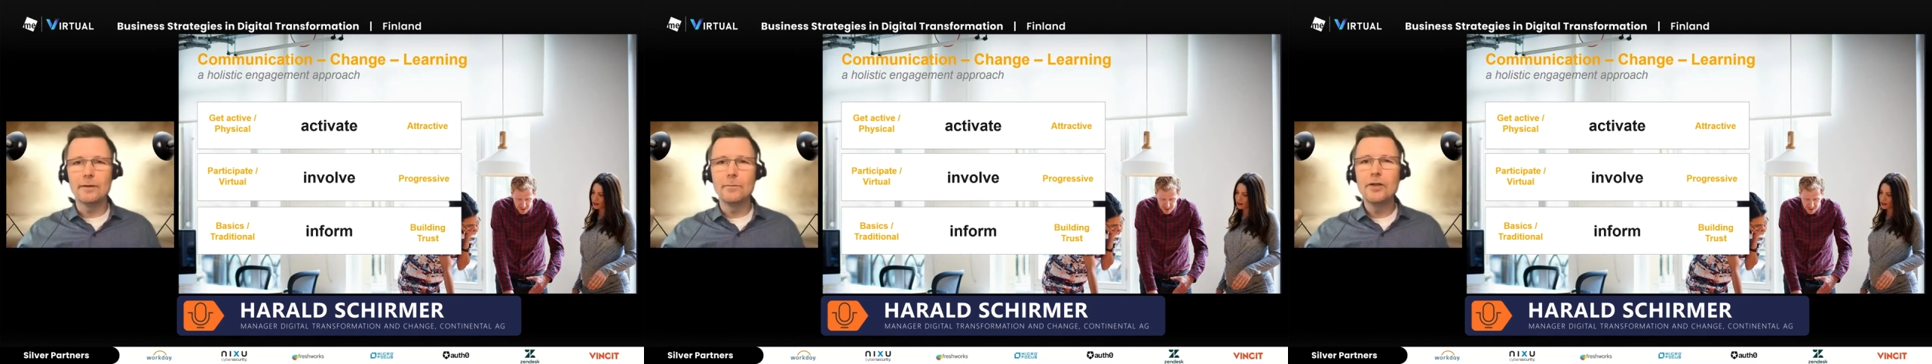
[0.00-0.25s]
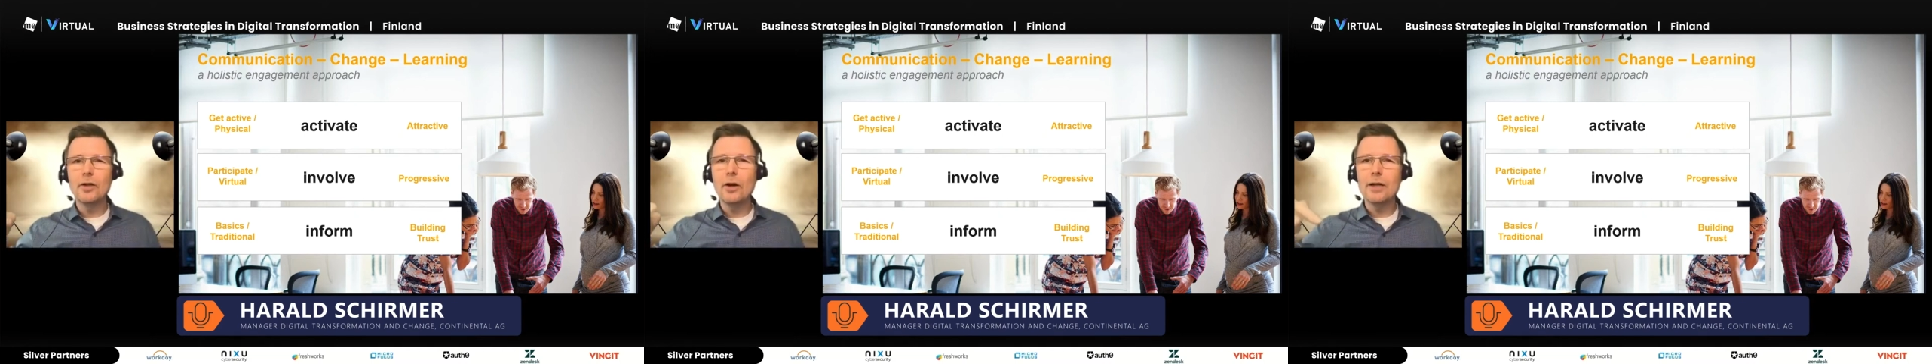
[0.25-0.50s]
We
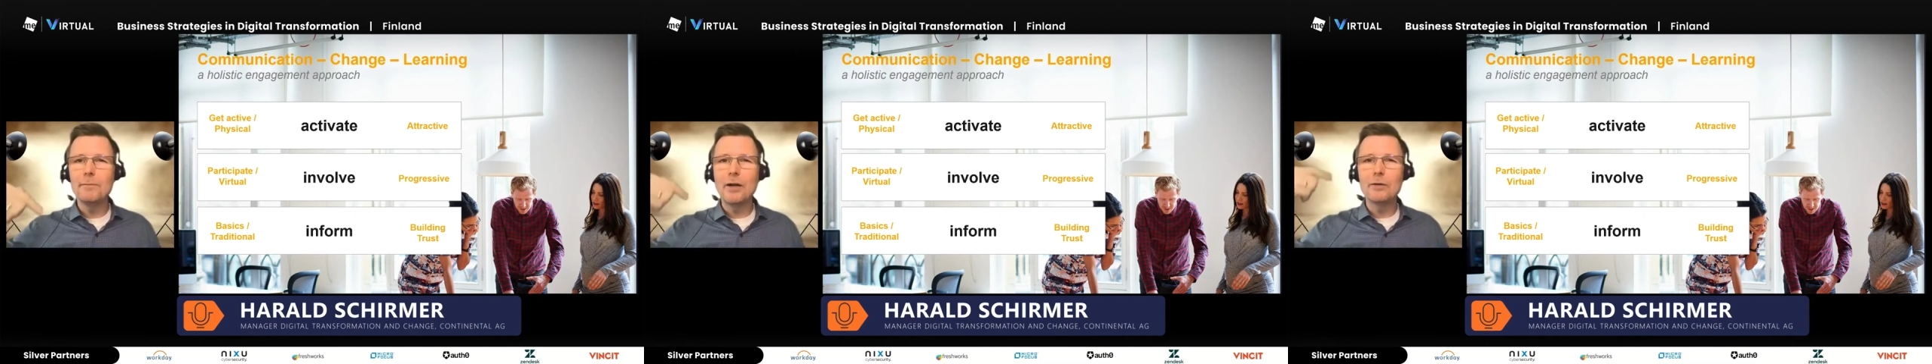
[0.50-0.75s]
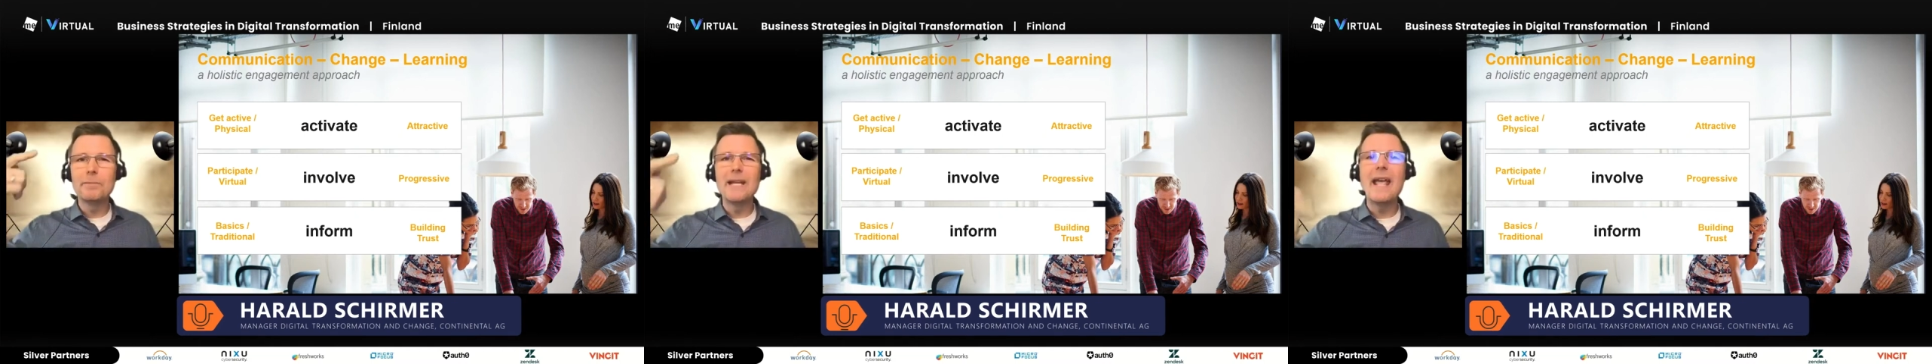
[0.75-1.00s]
talk
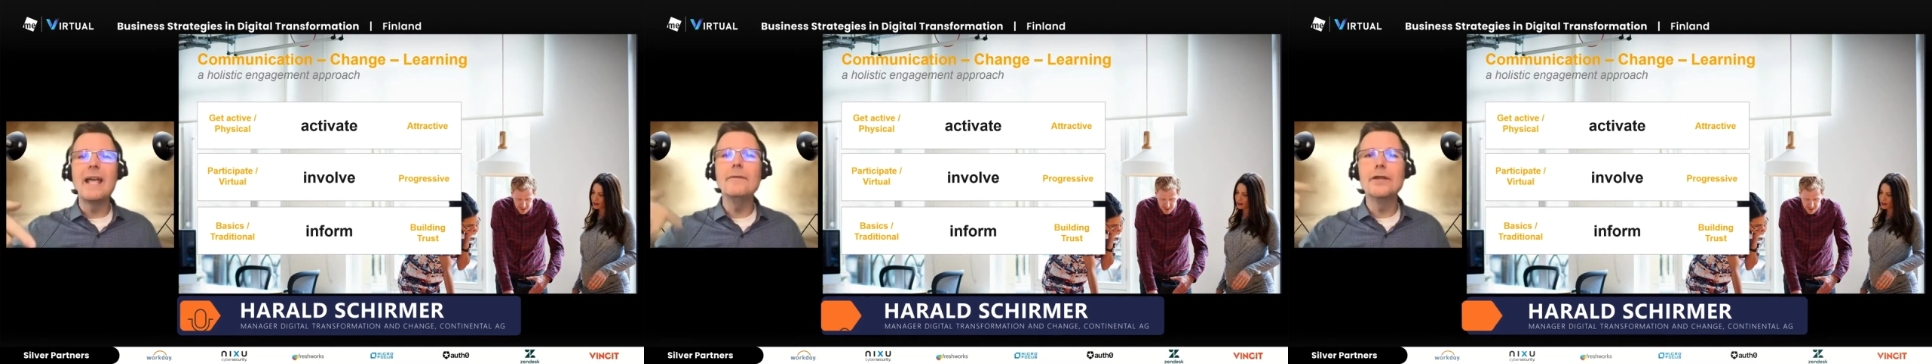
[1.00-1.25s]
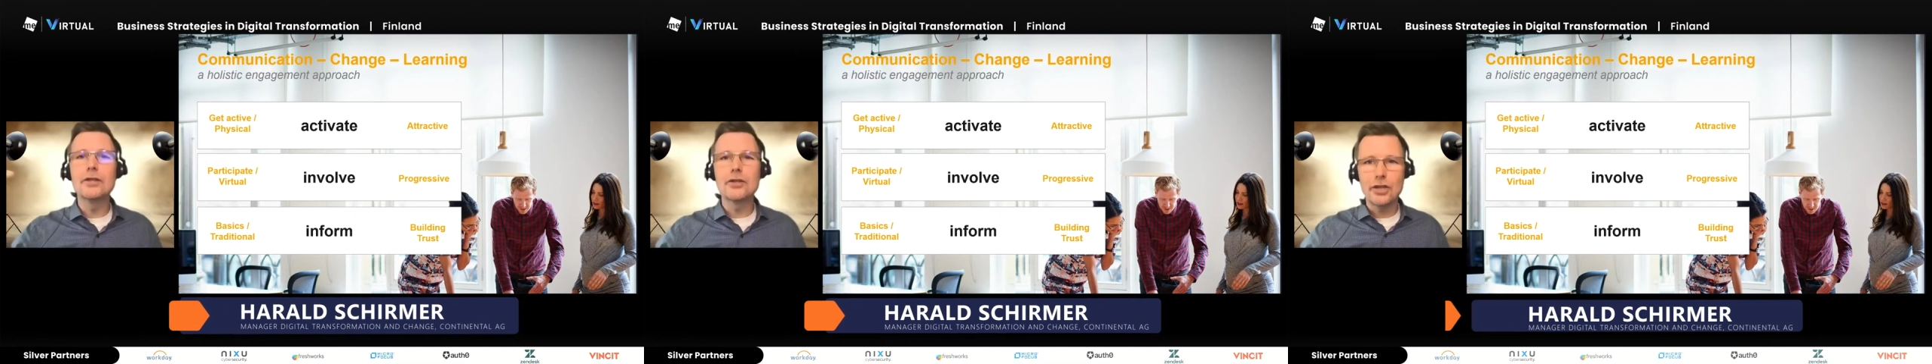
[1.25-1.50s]
about
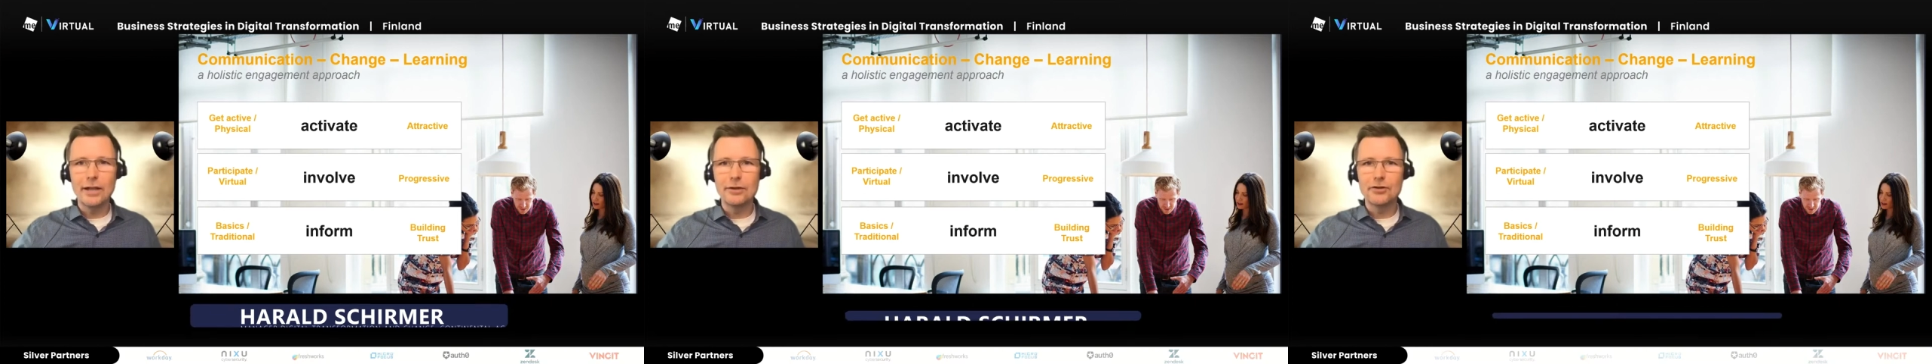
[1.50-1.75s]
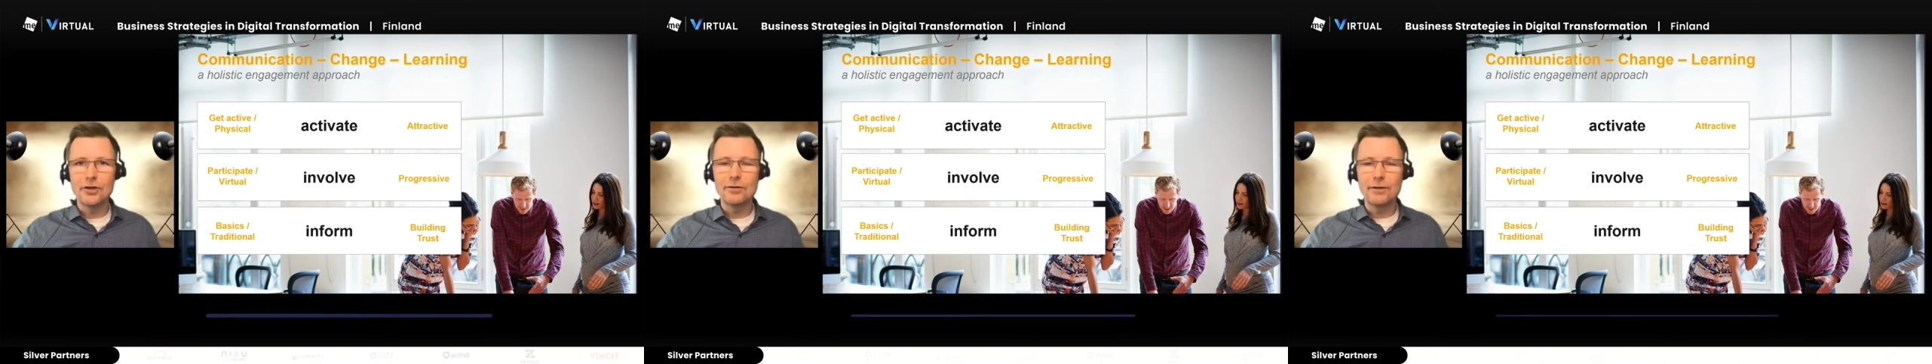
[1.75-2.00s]
behavior
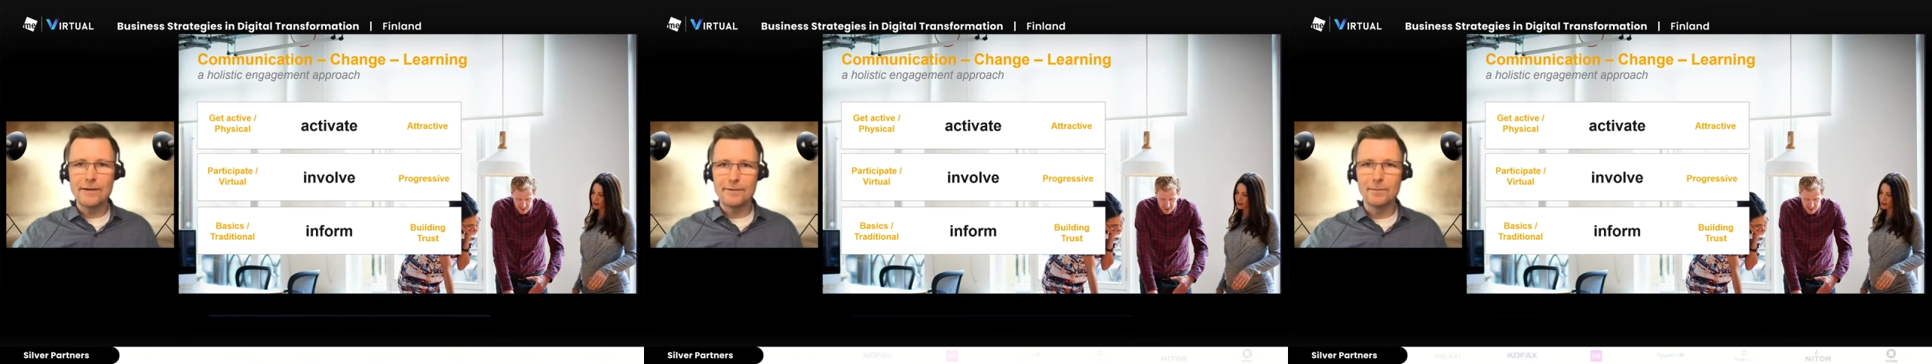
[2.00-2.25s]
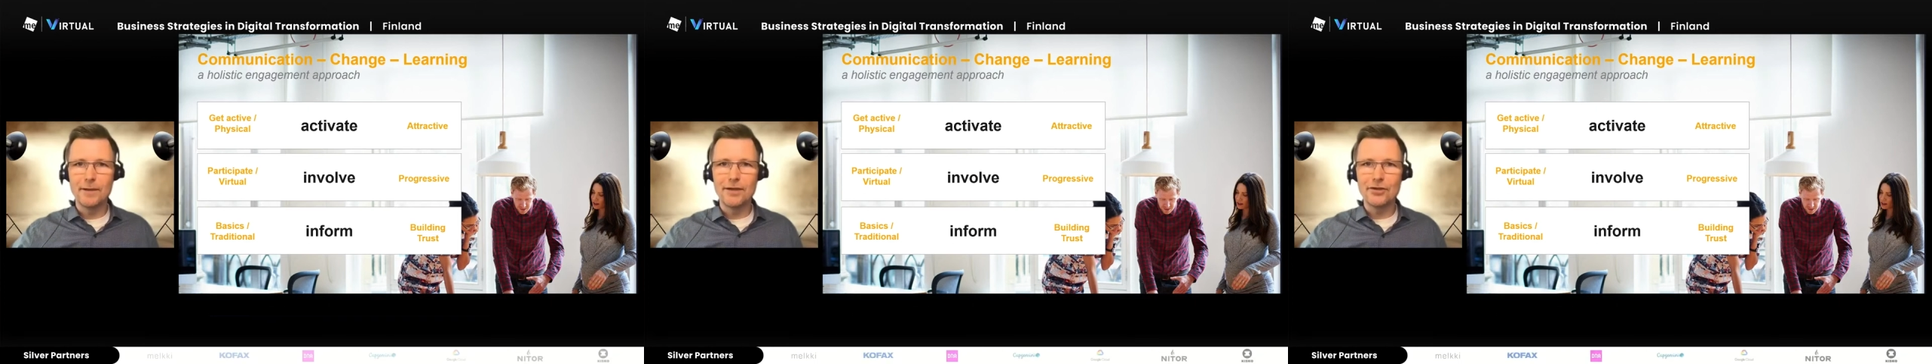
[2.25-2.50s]
change and
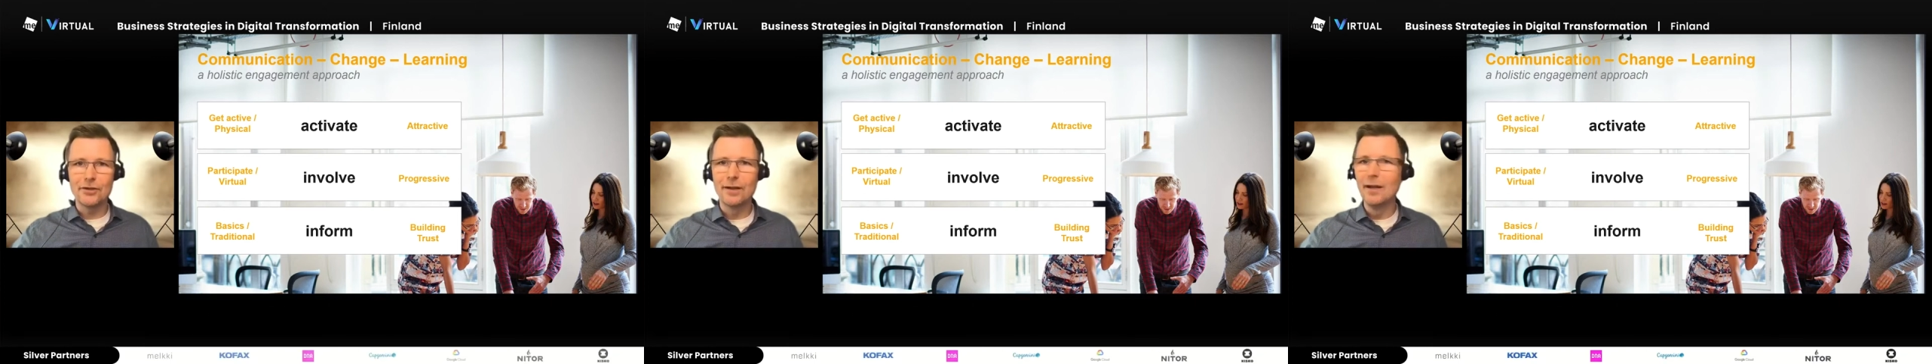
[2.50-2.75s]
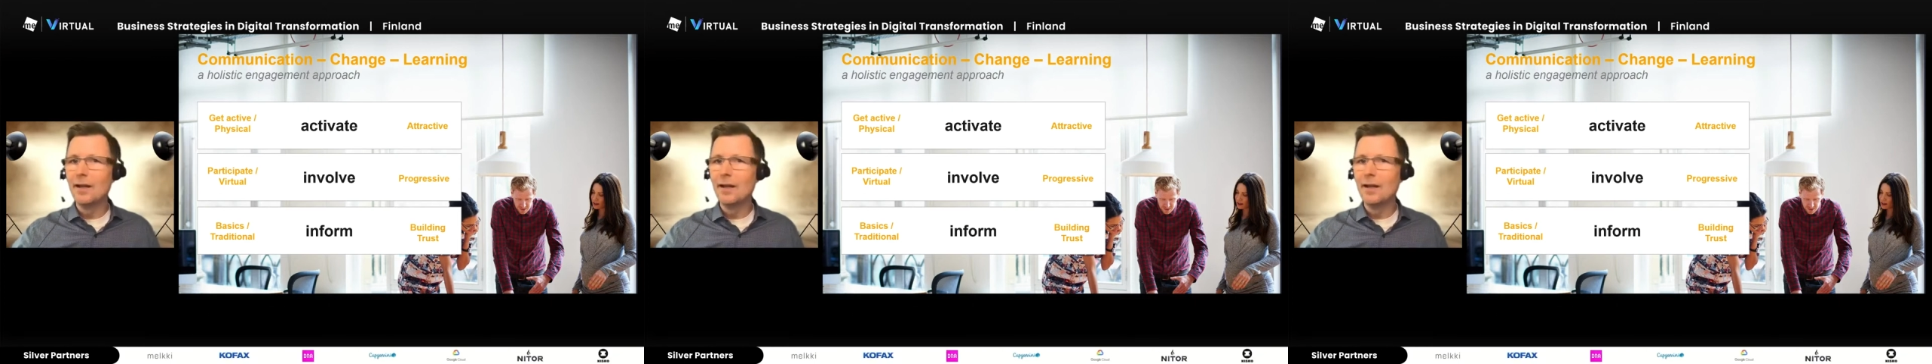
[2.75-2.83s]
transformation,